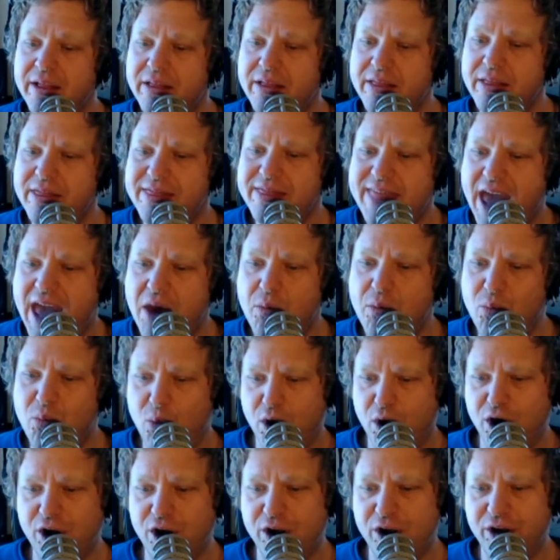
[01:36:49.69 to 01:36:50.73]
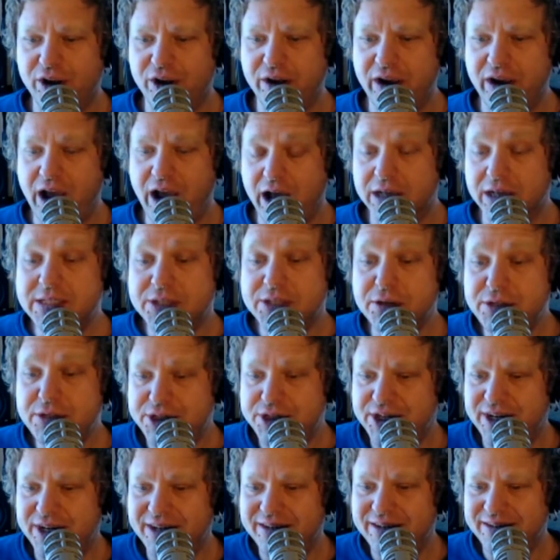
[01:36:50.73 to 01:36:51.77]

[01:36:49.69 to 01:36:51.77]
that were assertion.